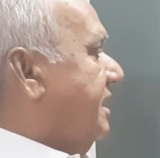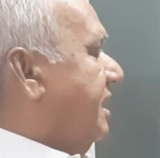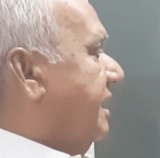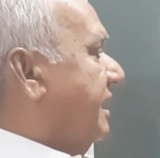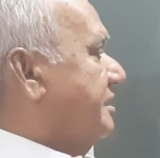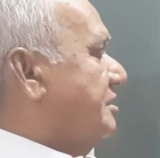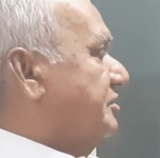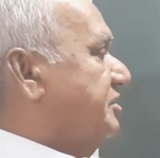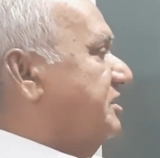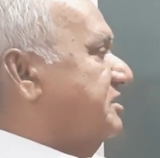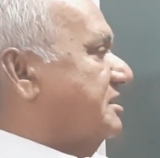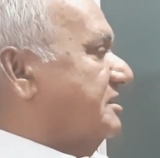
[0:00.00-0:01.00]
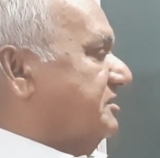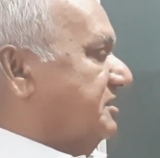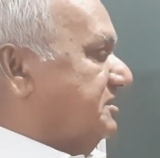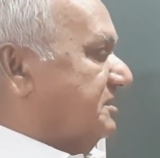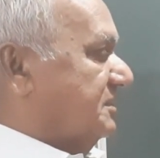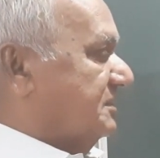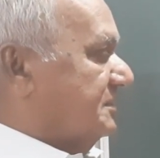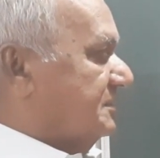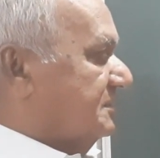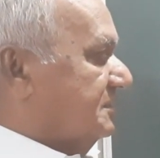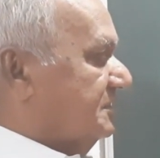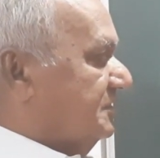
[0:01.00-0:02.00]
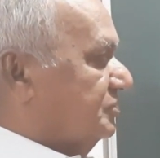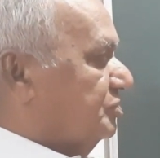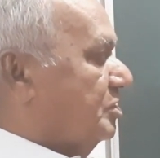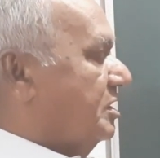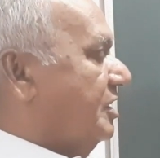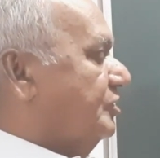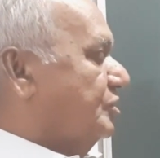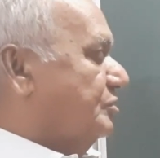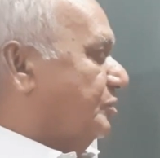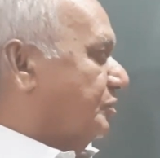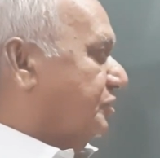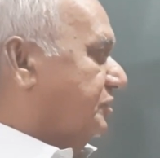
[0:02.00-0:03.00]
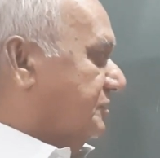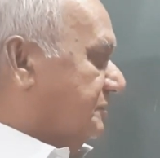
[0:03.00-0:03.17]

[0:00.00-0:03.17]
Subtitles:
can cause this transition, so on and so forth.